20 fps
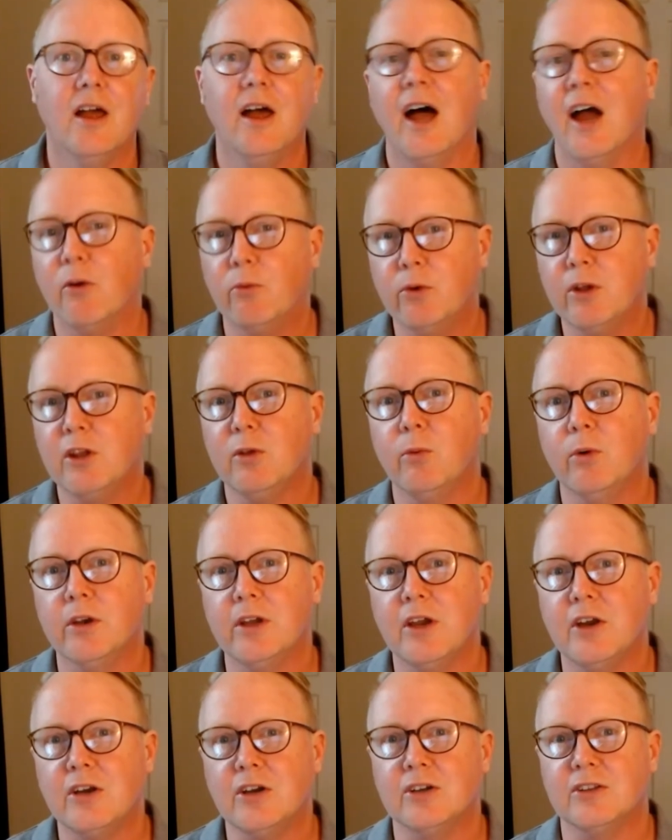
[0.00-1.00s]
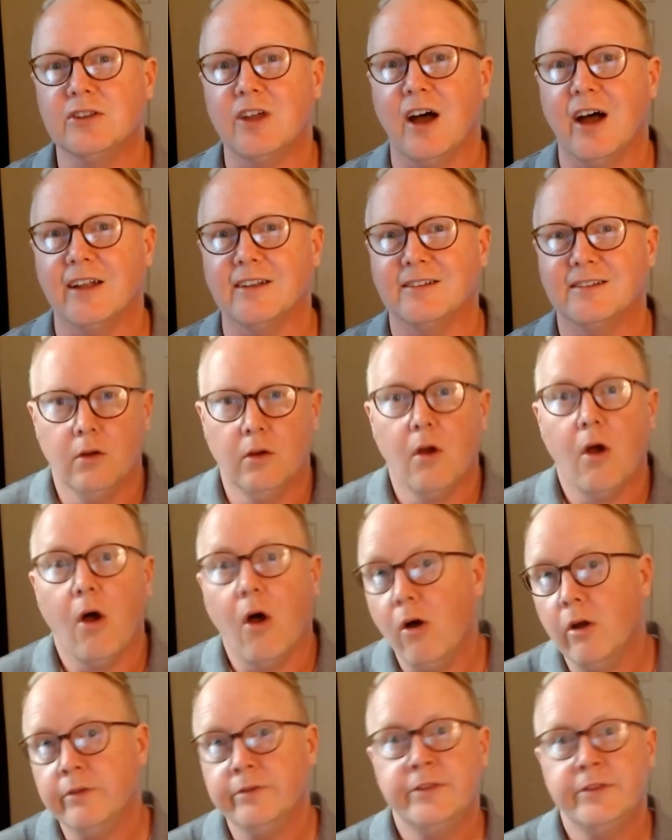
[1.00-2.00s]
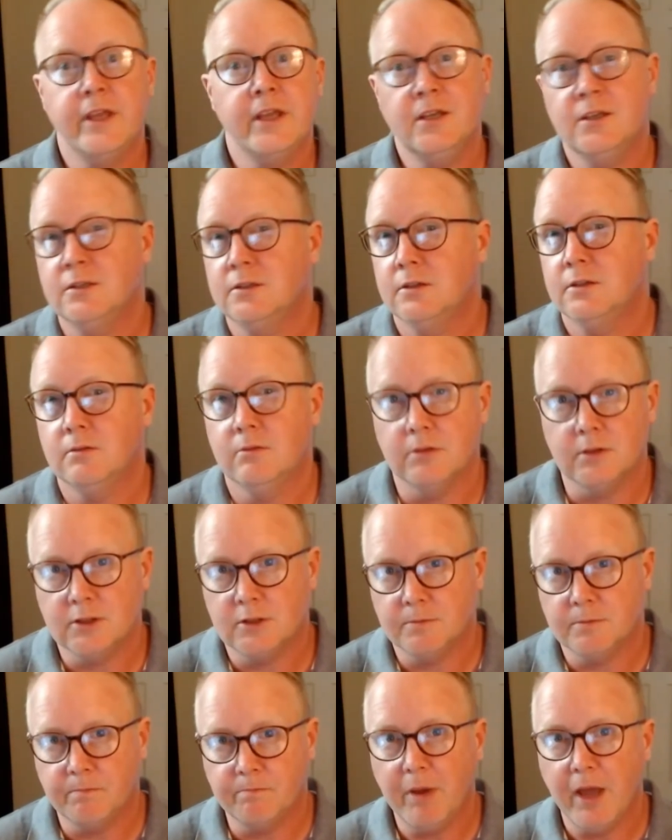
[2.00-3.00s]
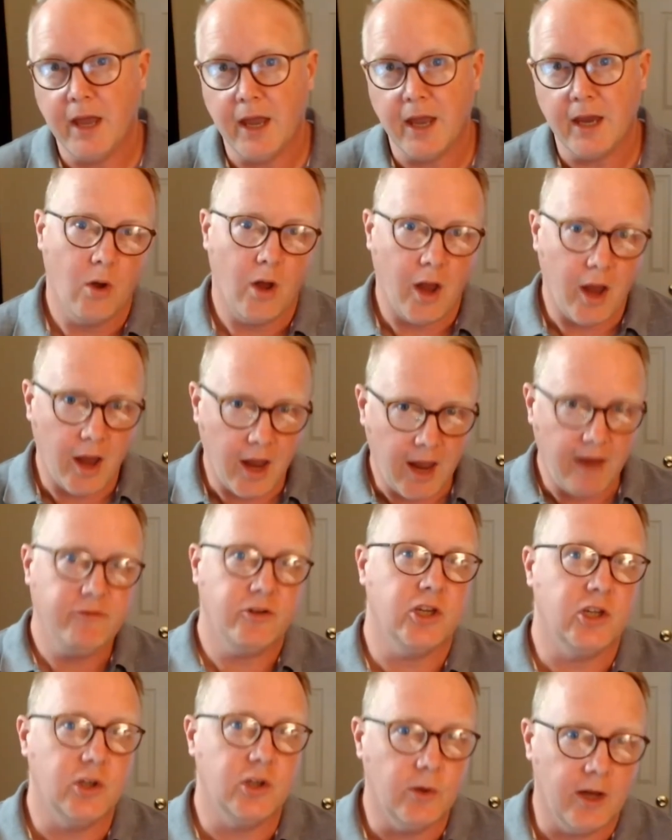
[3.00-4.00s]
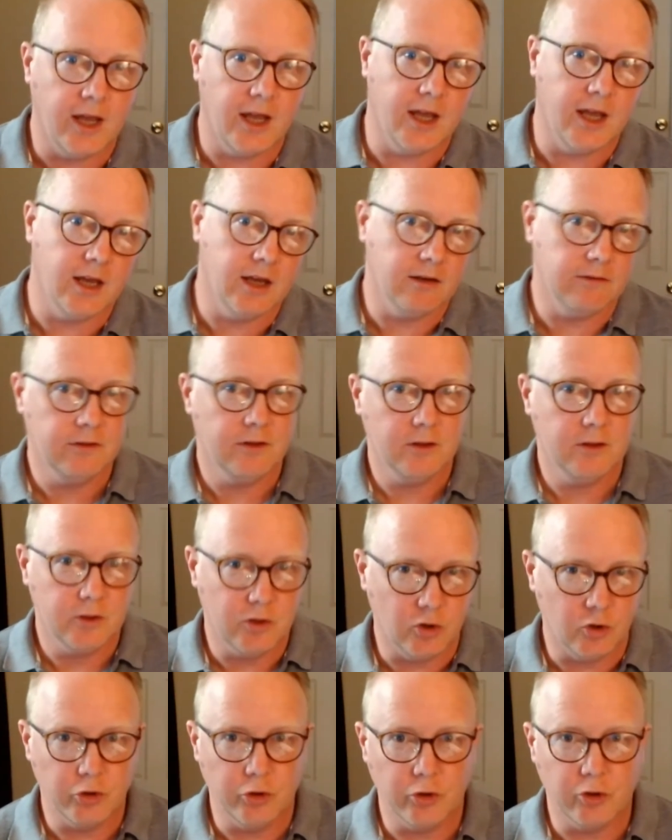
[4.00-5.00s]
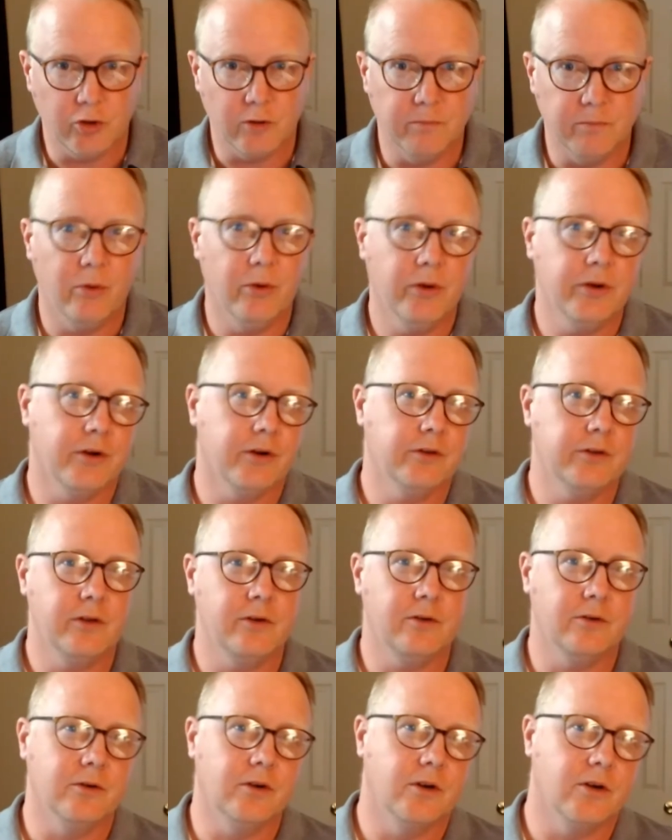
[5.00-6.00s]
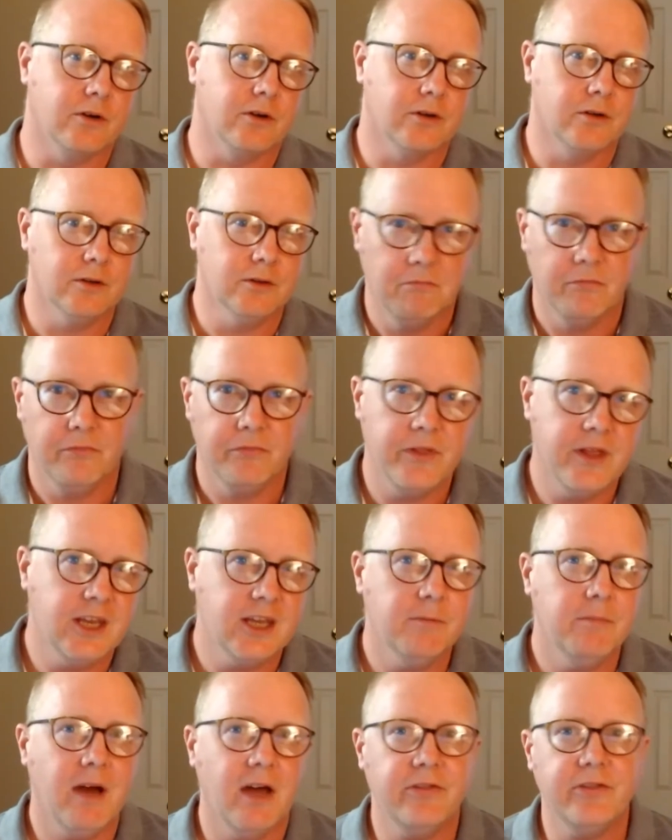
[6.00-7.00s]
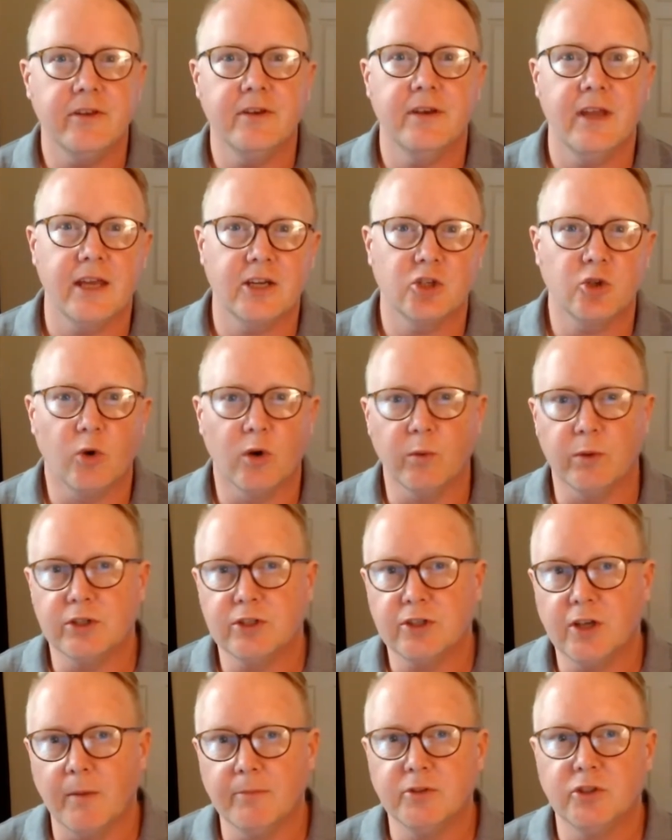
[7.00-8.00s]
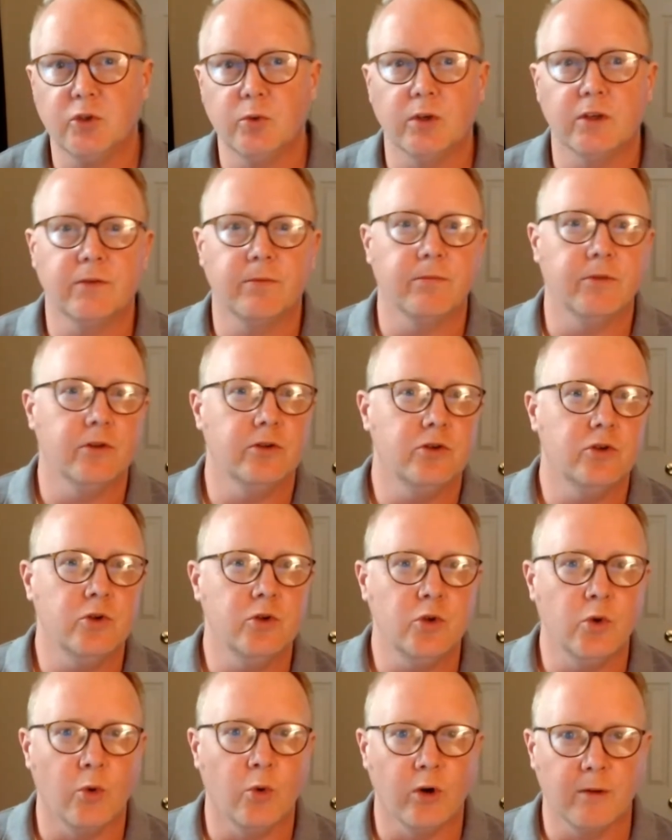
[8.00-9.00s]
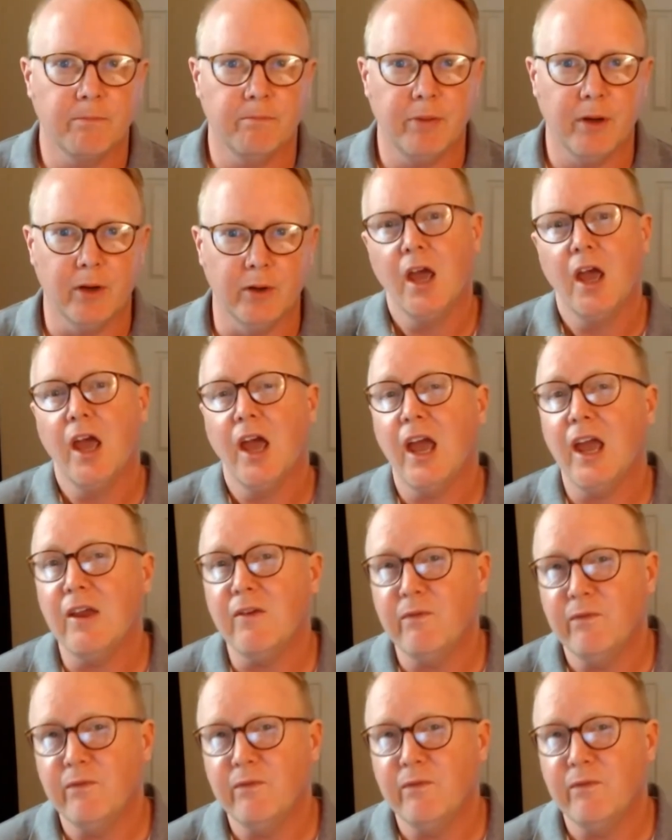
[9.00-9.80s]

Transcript: I really want to hear your thoughts. On things to expect after you have your little boy or little girl, think about the next story, which comes to us from the New York Post. A